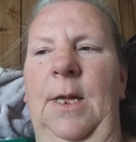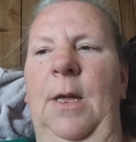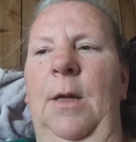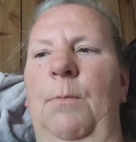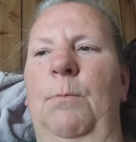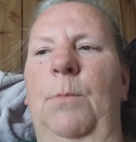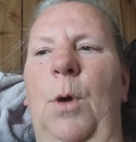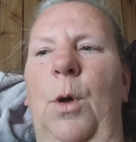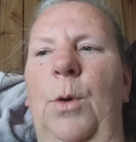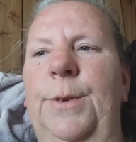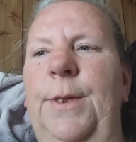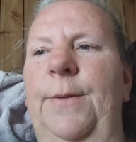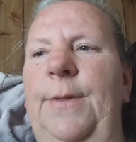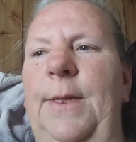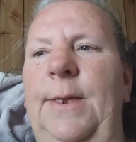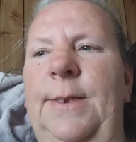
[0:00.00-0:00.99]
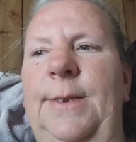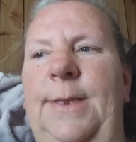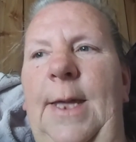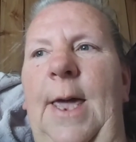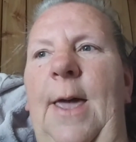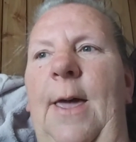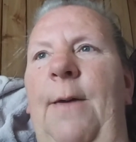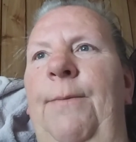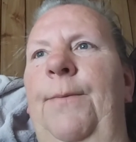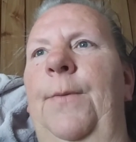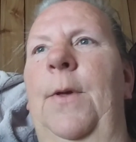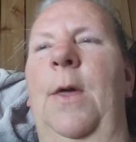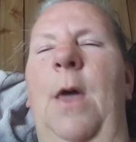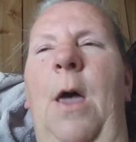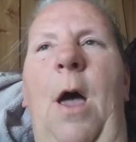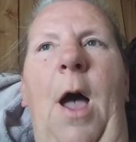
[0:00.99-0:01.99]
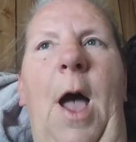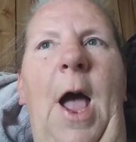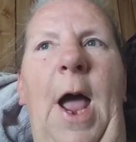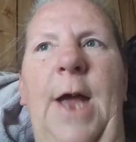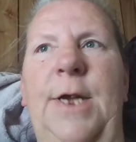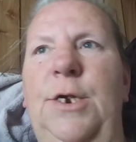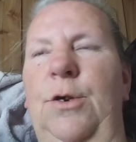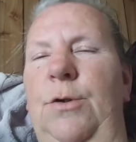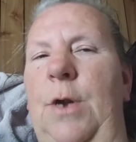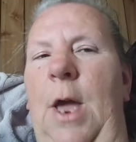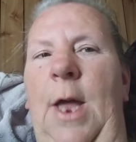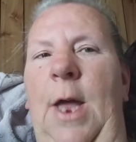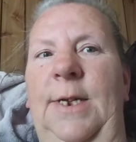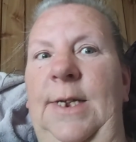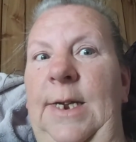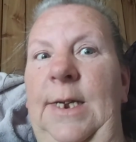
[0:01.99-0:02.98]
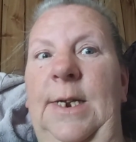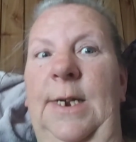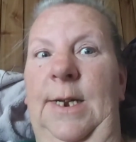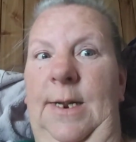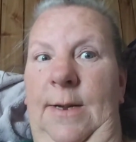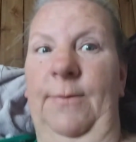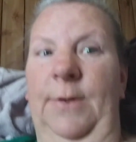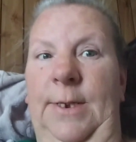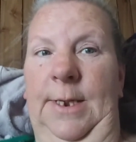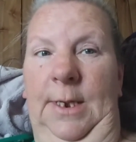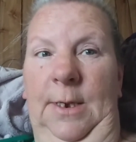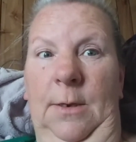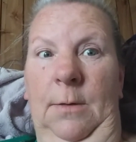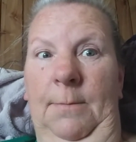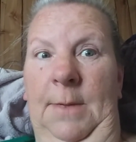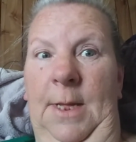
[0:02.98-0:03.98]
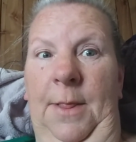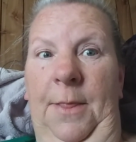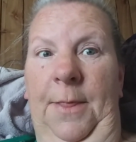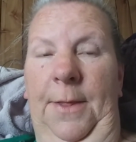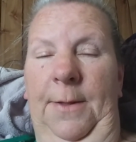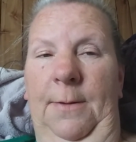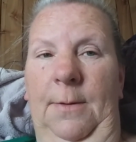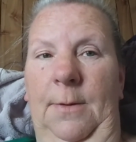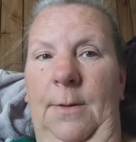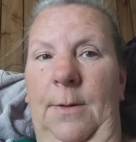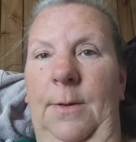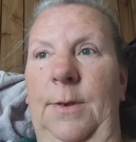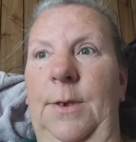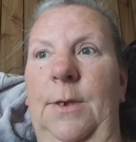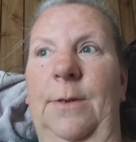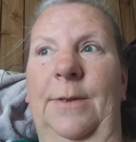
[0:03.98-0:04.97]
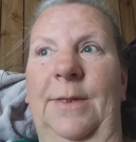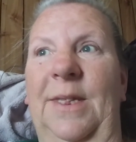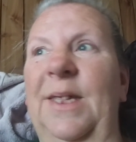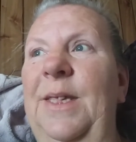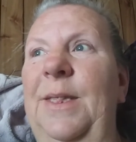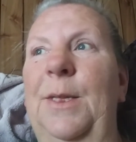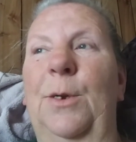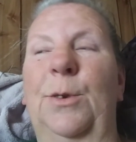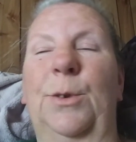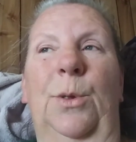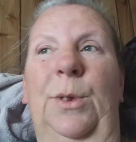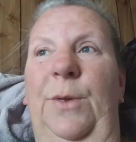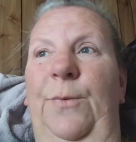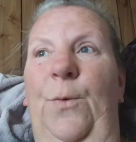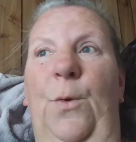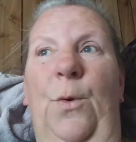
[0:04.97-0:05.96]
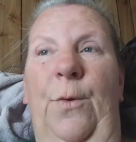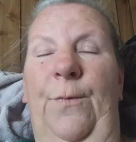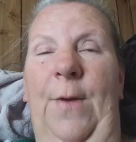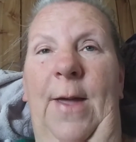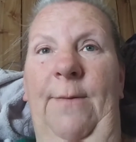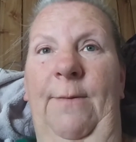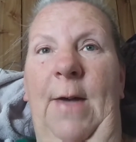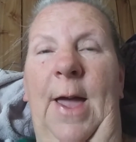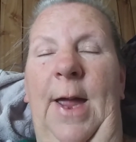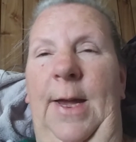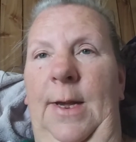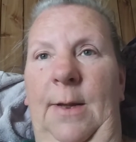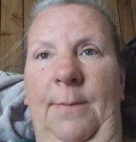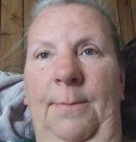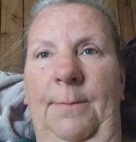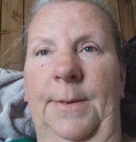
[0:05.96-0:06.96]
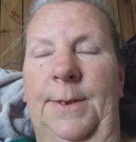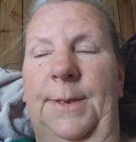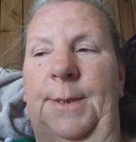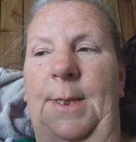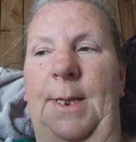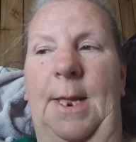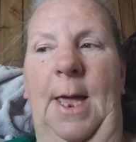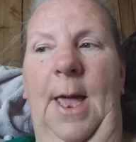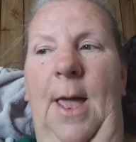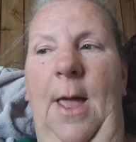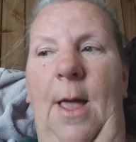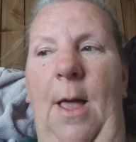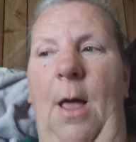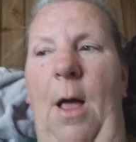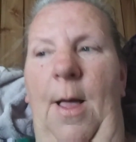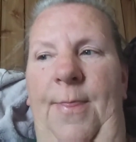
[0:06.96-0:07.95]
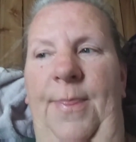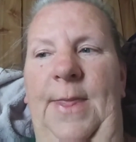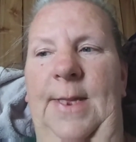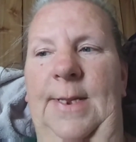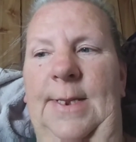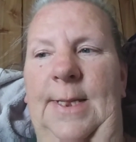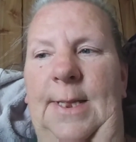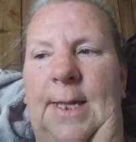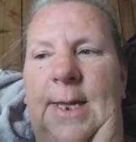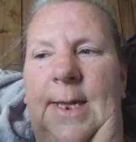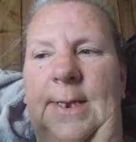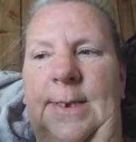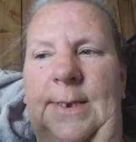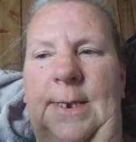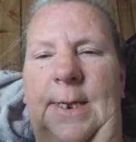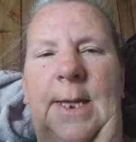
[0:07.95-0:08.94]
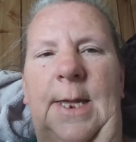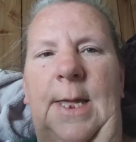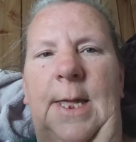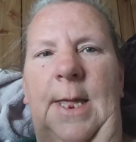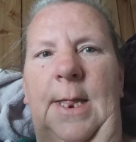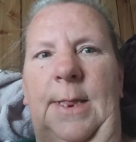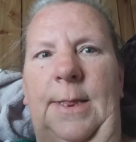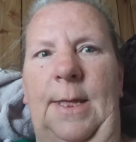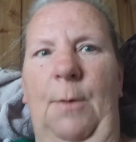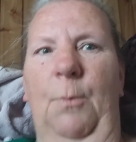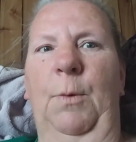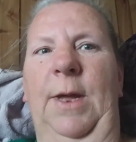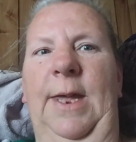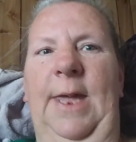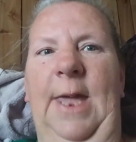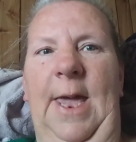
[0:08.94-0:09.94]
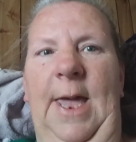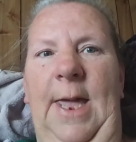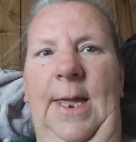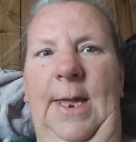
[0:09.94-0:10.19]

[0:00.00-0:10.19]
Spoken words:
Most of this stuff, I do not need it every single month. Usually there's only 4 or 5 items that on this list that we get